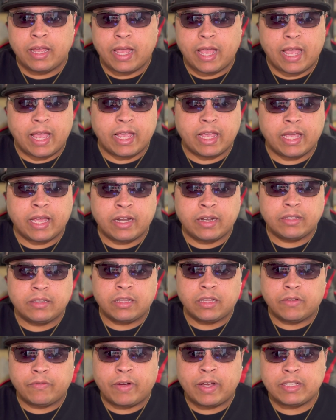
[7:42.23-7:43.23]
And
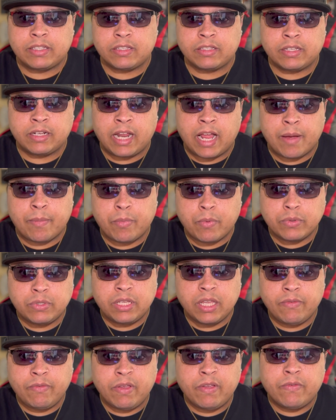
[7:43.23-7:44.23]
the device is an Apple
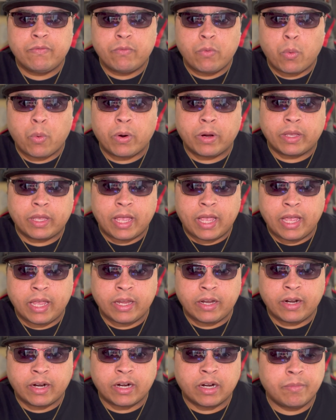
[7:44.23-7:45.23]
TV 4K.
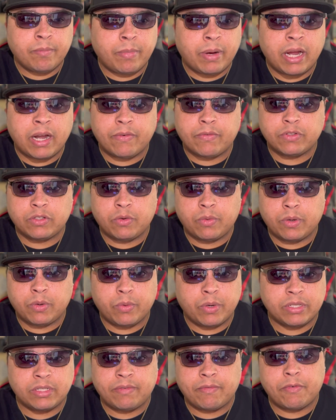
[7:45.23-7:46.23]
You're not going to buy it for someone
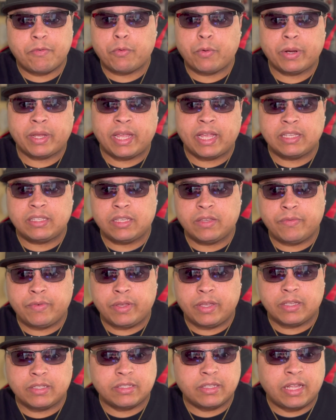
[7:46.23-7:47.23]
who doesn't have a 4K
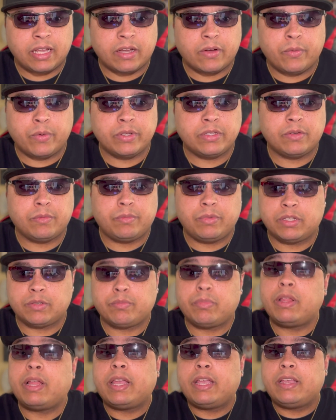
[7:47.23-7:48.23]
TV. It's not going to
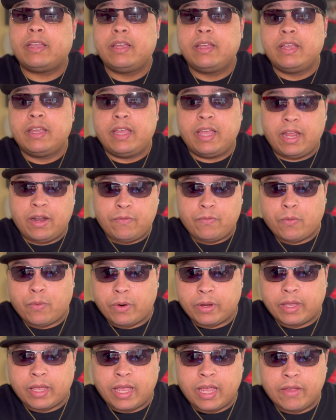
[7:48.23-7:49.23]
display in
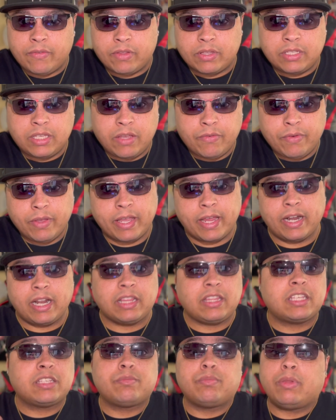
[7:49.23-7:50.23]
4K if the TV
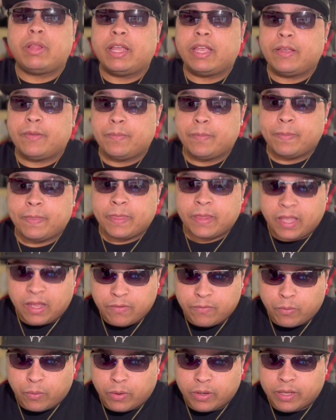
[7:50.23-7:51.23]
cannot display in
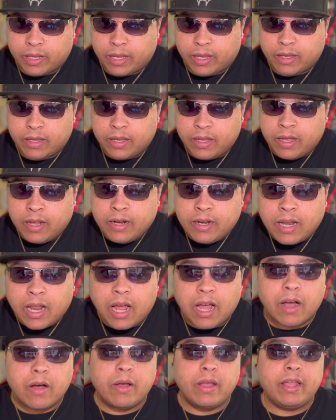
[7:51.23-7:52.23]
4K.
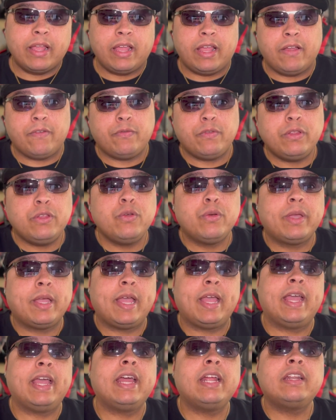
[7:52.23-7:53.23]
Now, if you
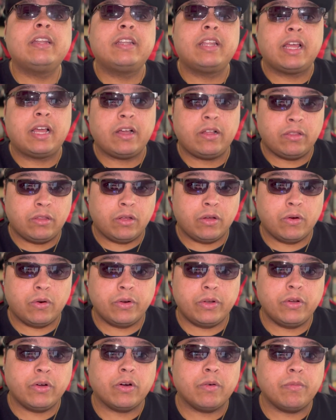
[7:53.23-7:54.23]
can
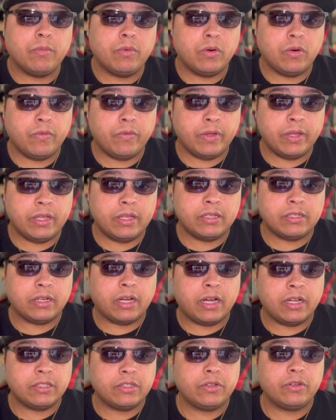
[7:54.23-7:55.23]
download your movies
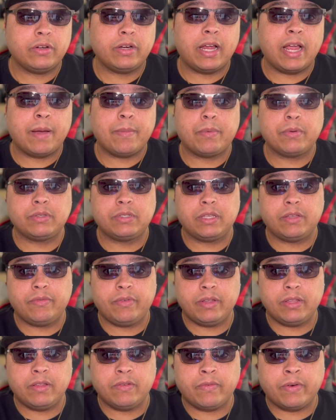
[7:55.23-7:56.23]
onto your Apple
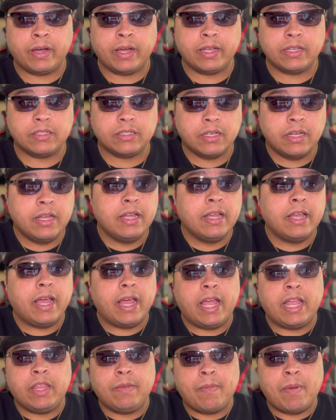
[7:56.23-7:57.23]
TV device,
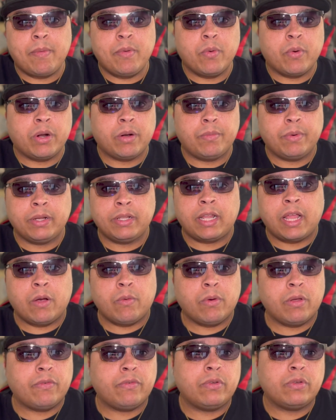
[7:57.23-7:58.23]
and maybe you want to bring that
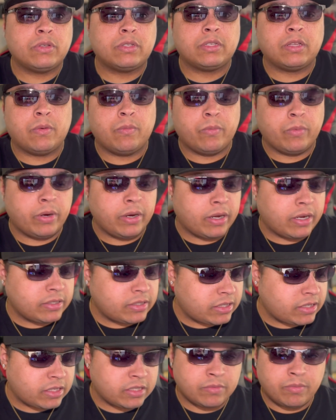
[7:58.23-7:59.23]
with you somewhere, because
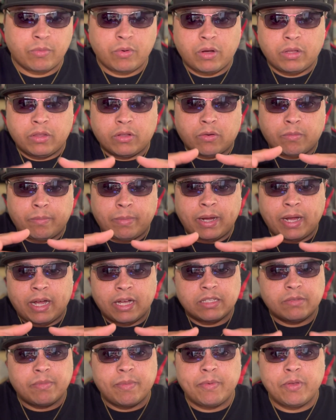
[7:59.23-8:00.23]
it's a small little
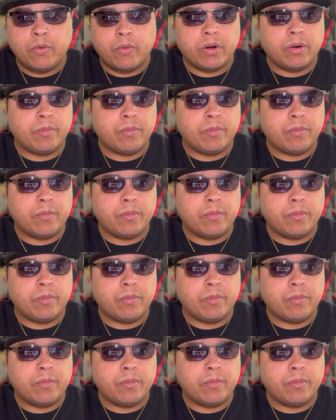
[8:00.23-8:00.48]
box, maybe you want